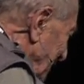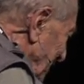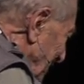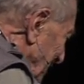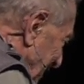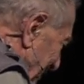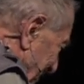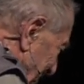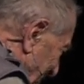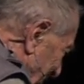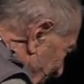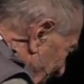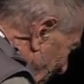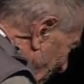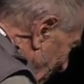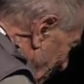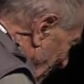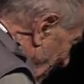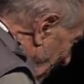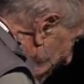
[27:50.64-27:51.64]
a letter
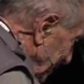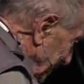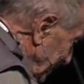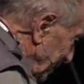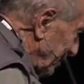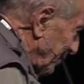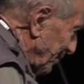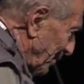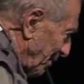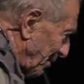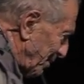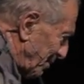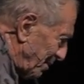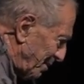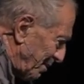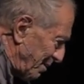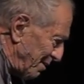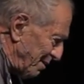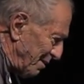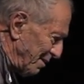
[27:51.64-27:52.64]
from Antjie Kroch,
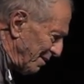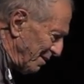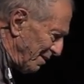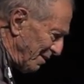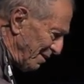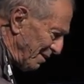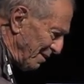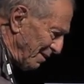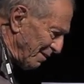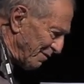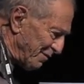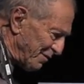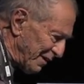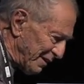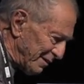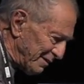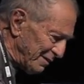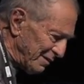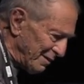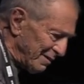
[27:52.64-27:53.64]
a
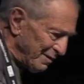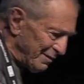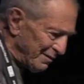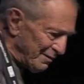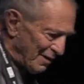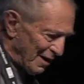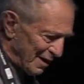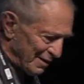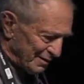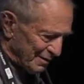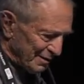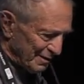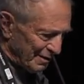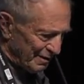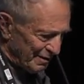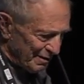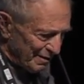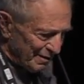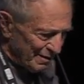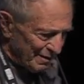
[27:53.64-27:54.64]
friend and a writer.
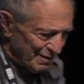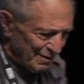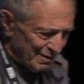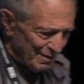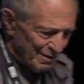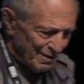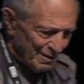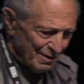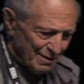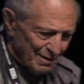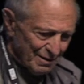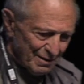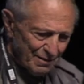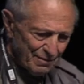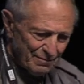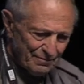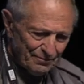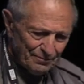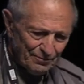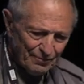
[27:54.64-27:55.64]

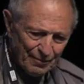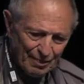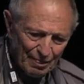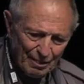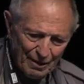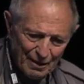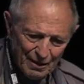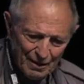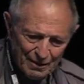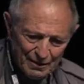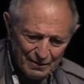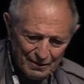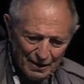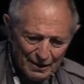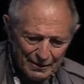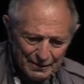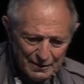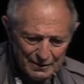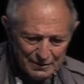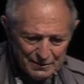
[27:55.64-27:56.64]
And
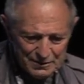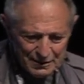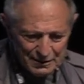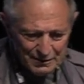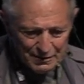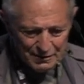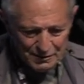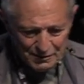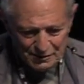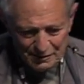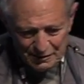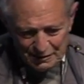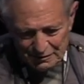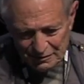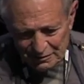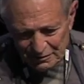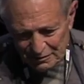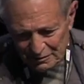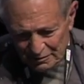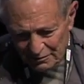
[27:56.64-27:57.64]
Antjie said that
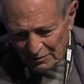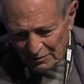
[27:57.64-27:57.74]
she's